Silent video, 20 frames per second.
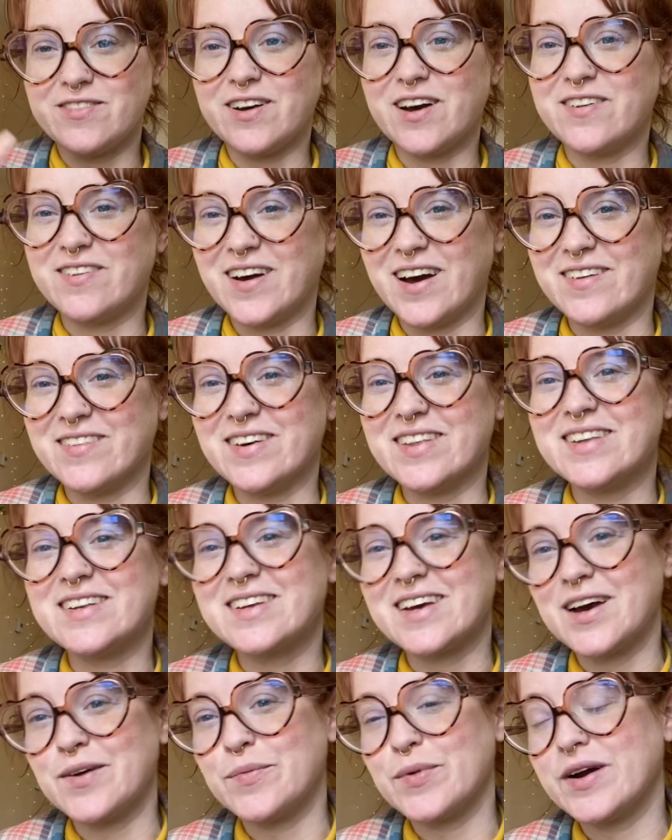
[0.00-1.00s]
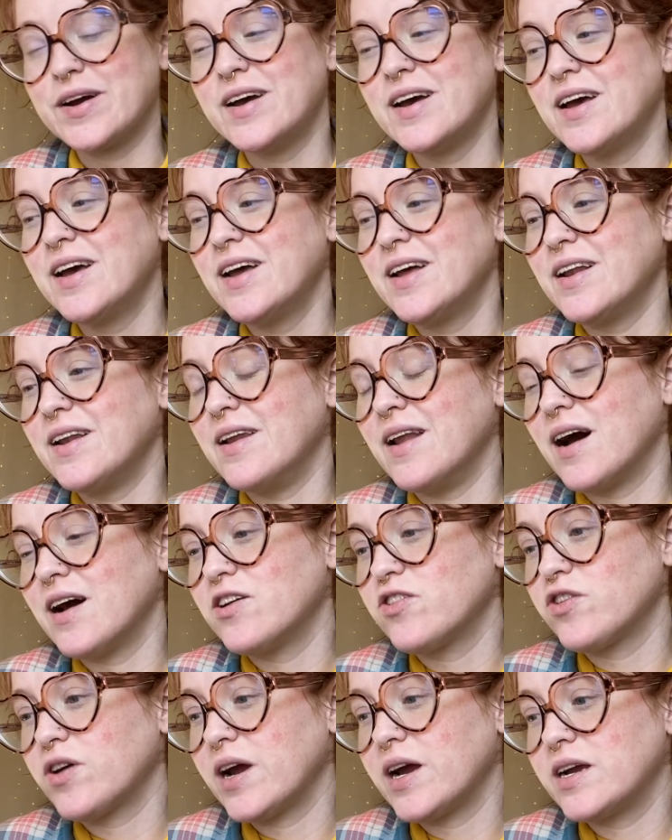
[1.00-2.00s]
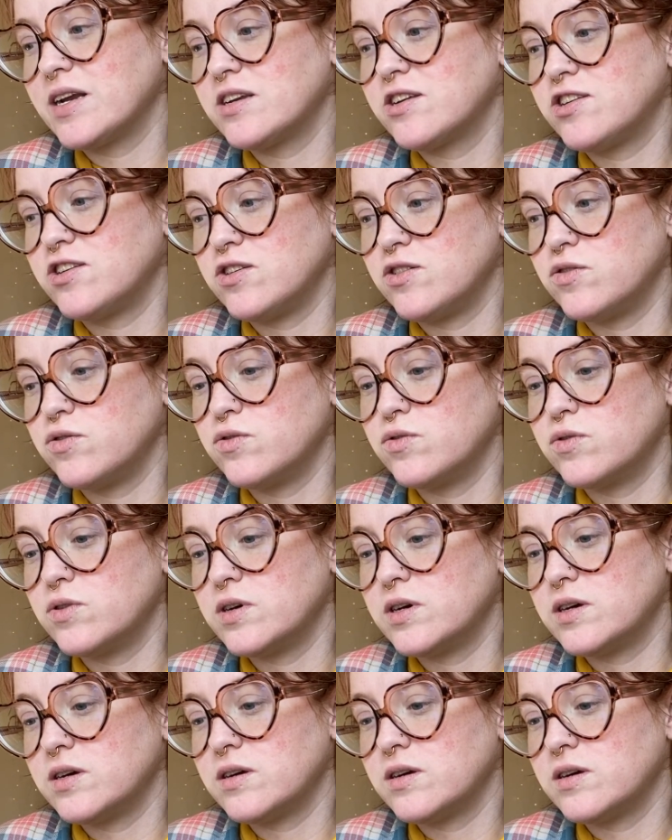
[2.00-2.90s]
five, five on the timer, not trying to